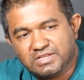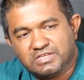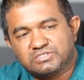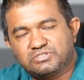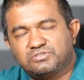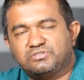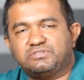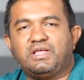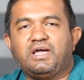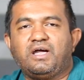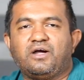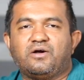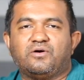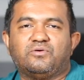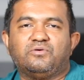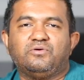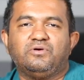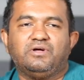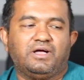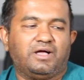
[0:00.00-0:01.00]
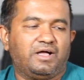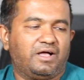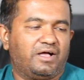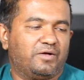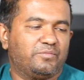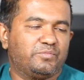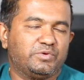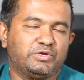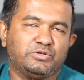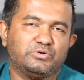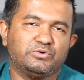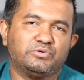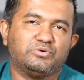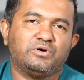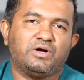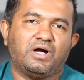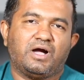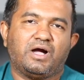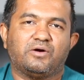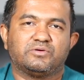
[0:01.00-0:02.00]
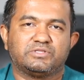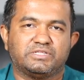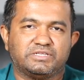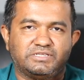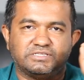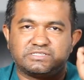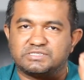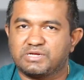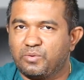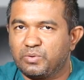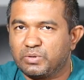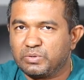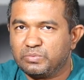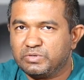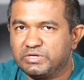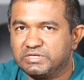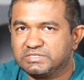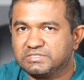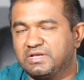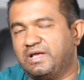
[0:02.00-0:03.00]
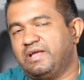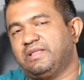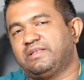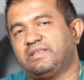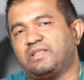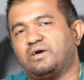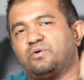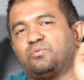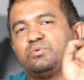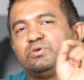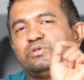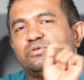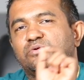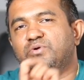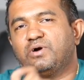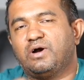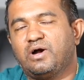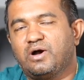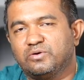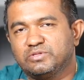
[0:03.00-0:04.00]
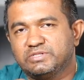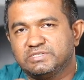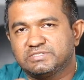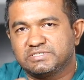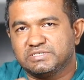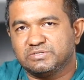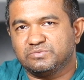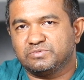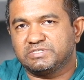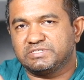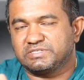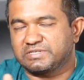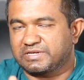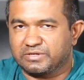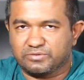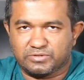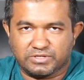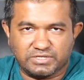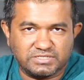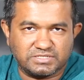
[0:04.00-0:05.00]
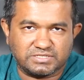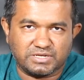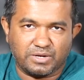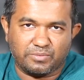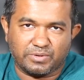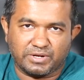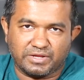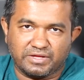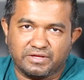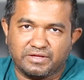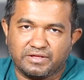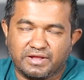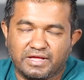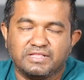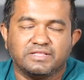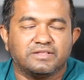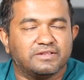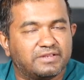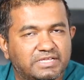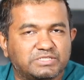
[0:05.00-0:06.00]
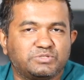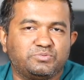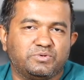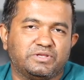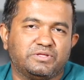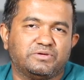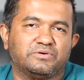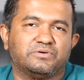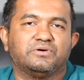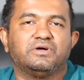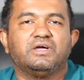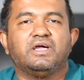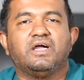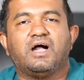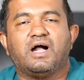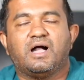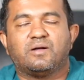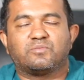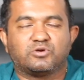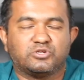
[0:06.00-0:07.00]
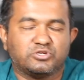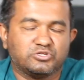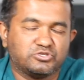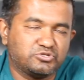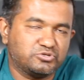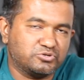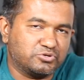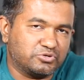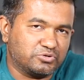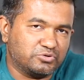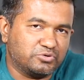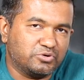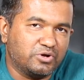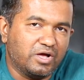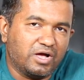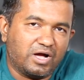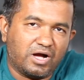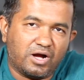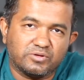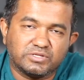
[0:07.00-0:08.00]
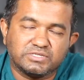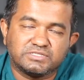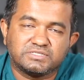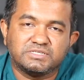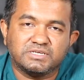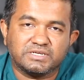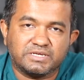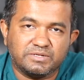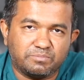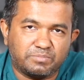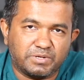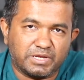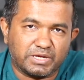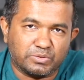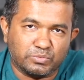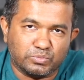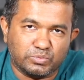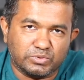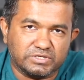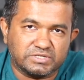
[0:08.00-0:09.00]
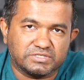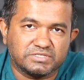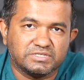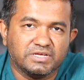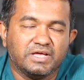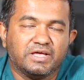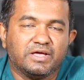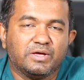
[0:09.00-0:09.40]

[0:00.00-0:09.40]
So now we know how the discovery works, and now we know how the service integrates the discovery, right? Next video, I'm going to show you how the circuit breaker works